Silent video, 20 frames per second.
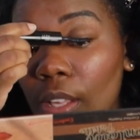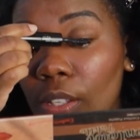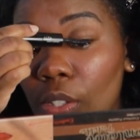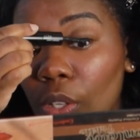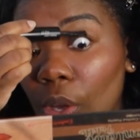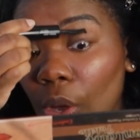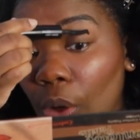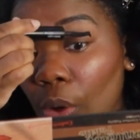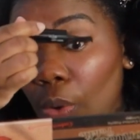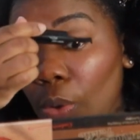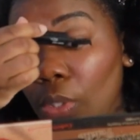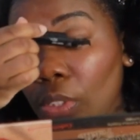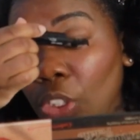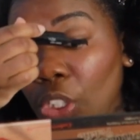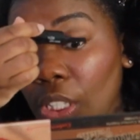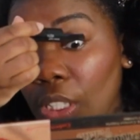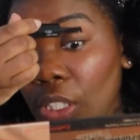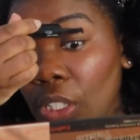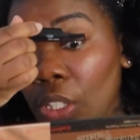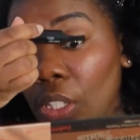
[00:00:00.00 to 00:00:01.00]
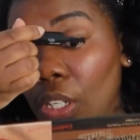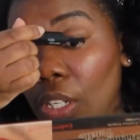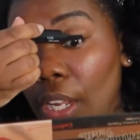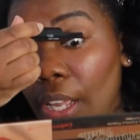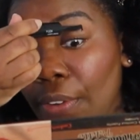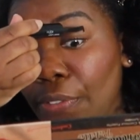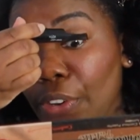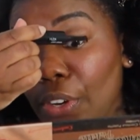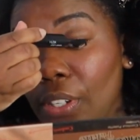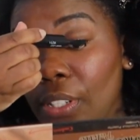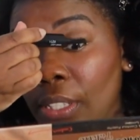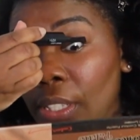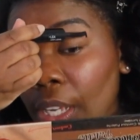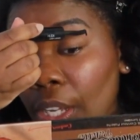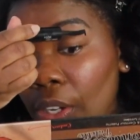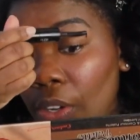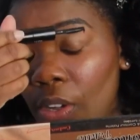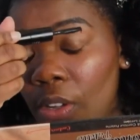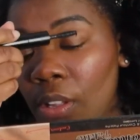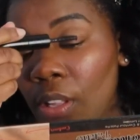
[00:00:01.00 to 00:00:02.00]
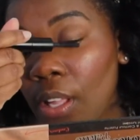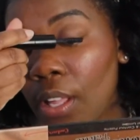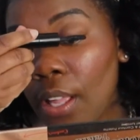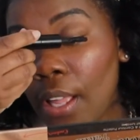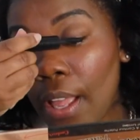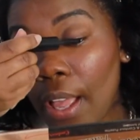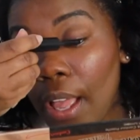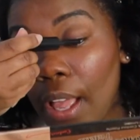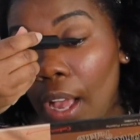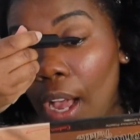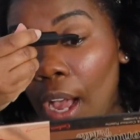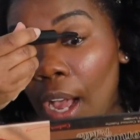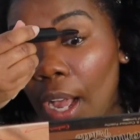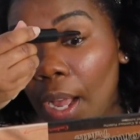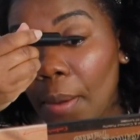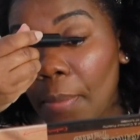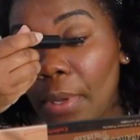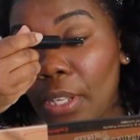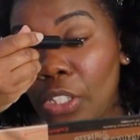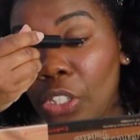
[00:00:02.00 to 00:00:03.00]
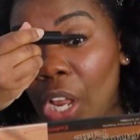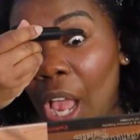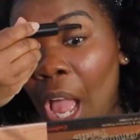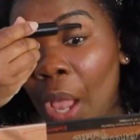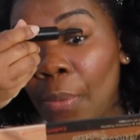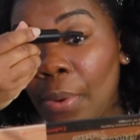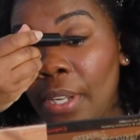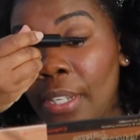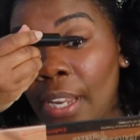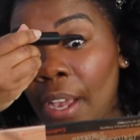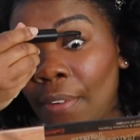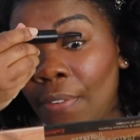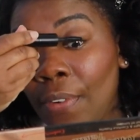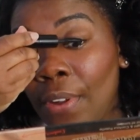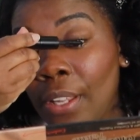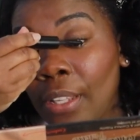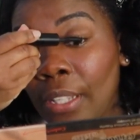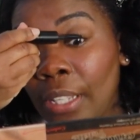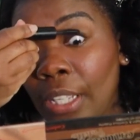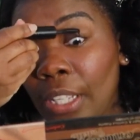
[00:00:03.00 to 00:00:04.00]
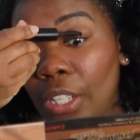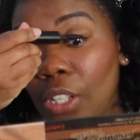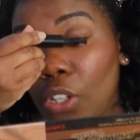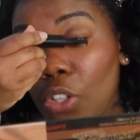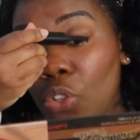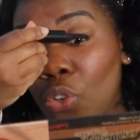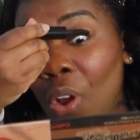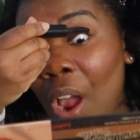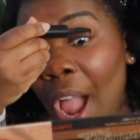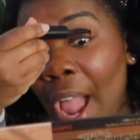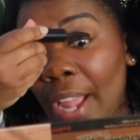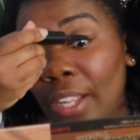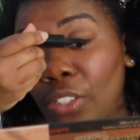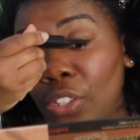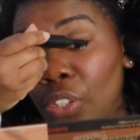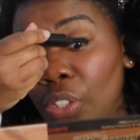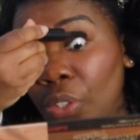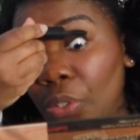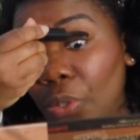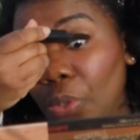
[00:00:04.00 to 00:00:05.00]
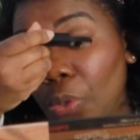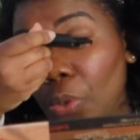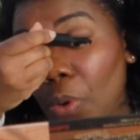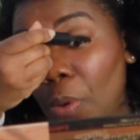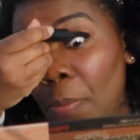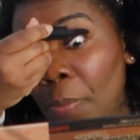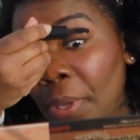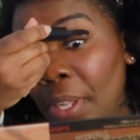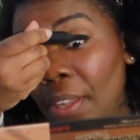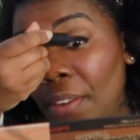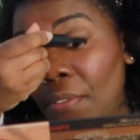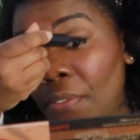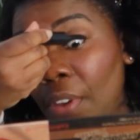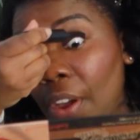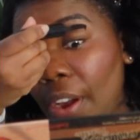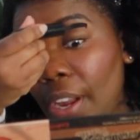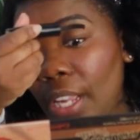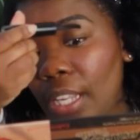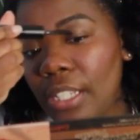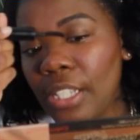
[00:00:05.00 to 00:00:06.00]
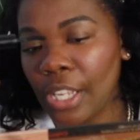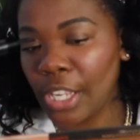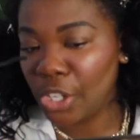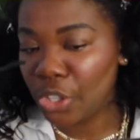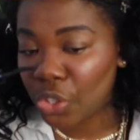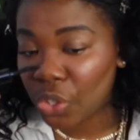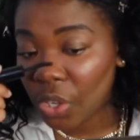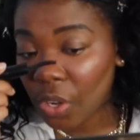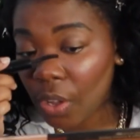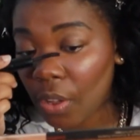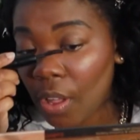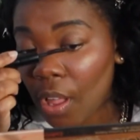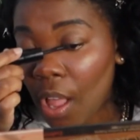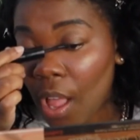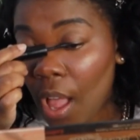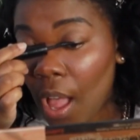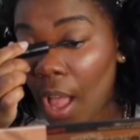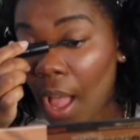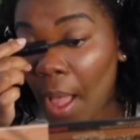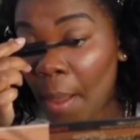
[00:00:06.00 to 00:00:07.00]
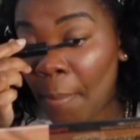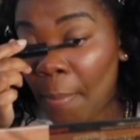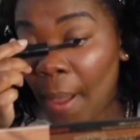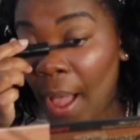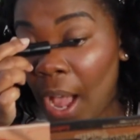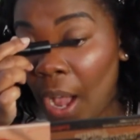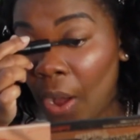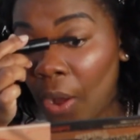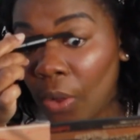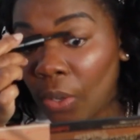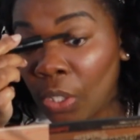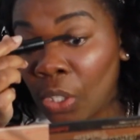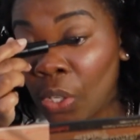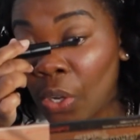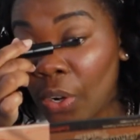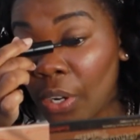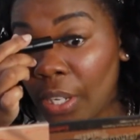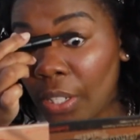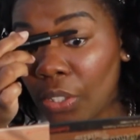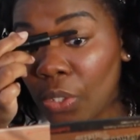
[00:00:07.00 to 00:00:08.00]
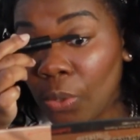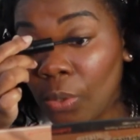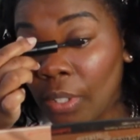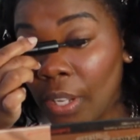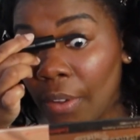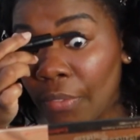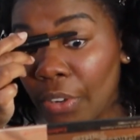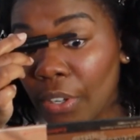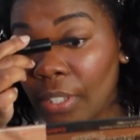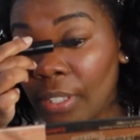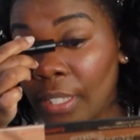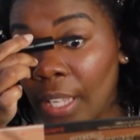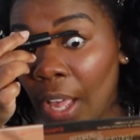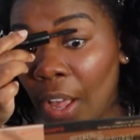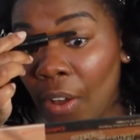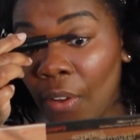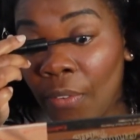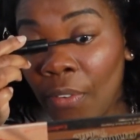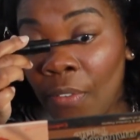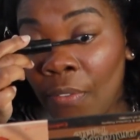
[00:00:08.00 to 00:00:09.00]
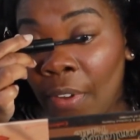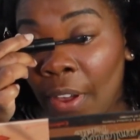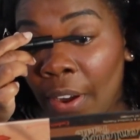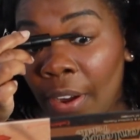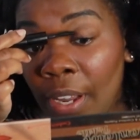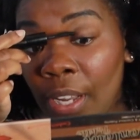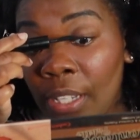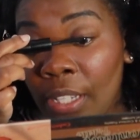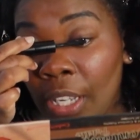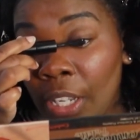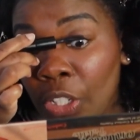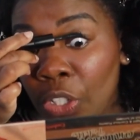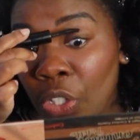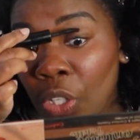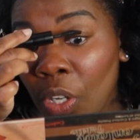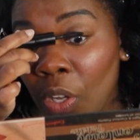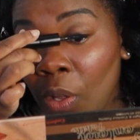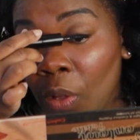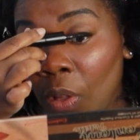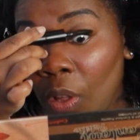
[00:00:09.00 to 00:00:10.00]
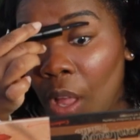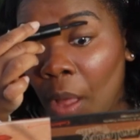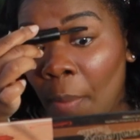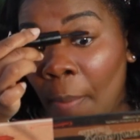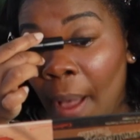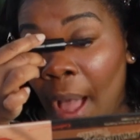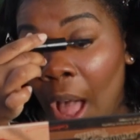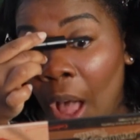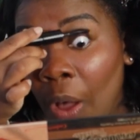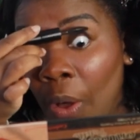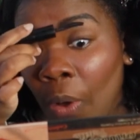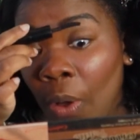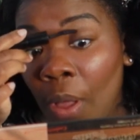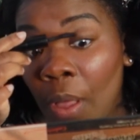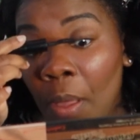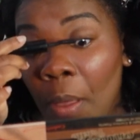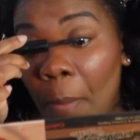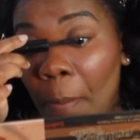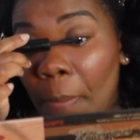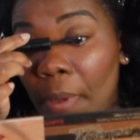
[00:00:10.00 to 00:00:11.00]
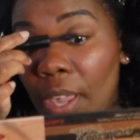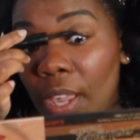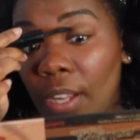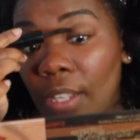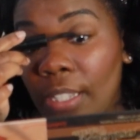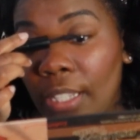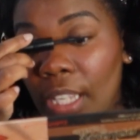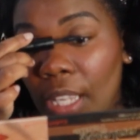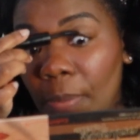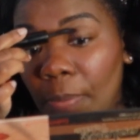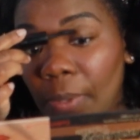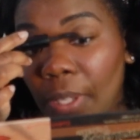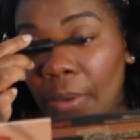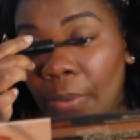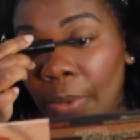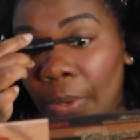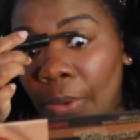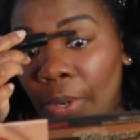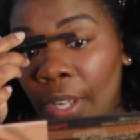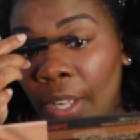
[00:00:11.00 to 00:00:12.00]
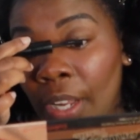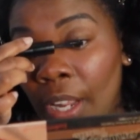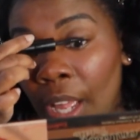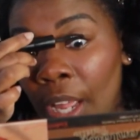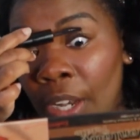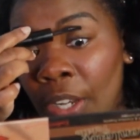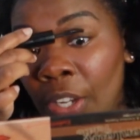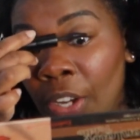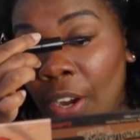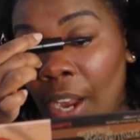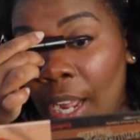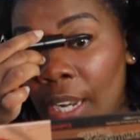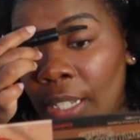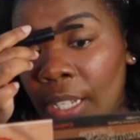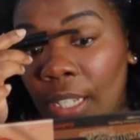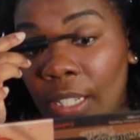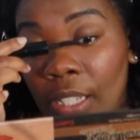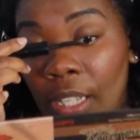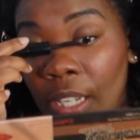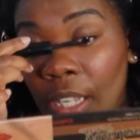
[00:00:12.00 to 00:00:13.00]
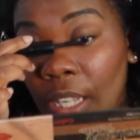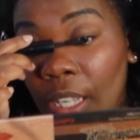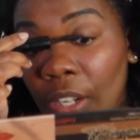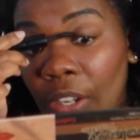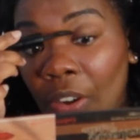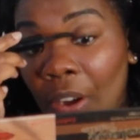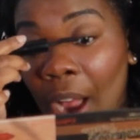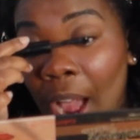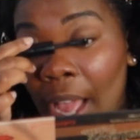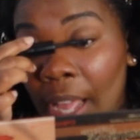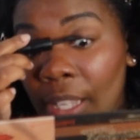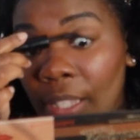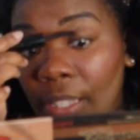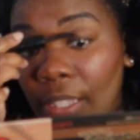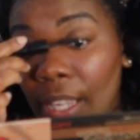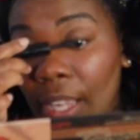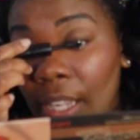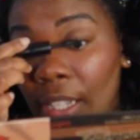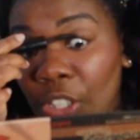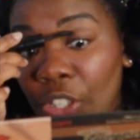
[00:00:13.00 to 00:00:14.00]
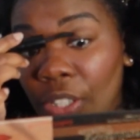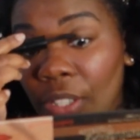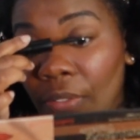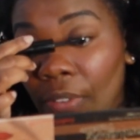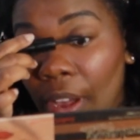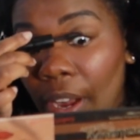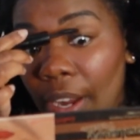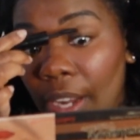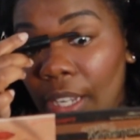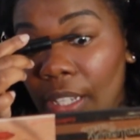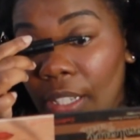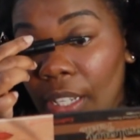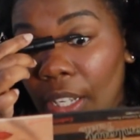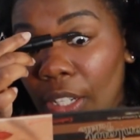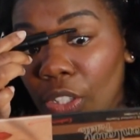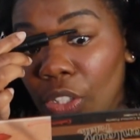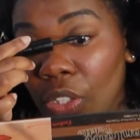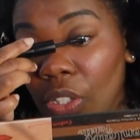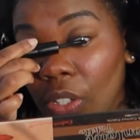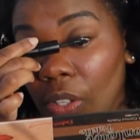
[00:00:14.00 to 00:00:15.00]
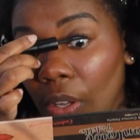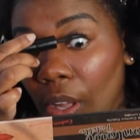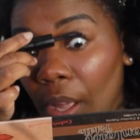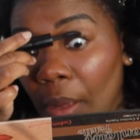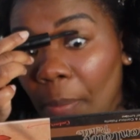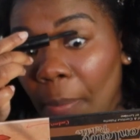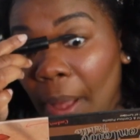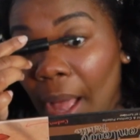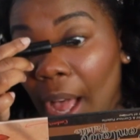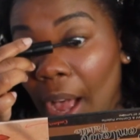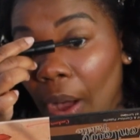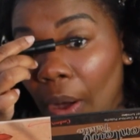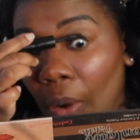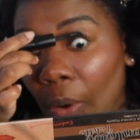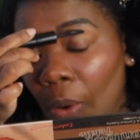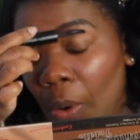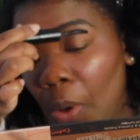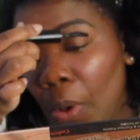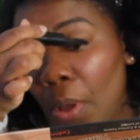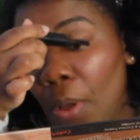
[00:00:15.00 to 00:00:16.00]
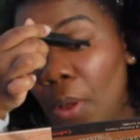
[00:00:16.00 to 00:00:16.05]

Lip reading: So just if you're single, I would definitely try to be very intentional about learning to love yourself, very intentional about being deeply rooted in your identity in Christ, and just very intentional about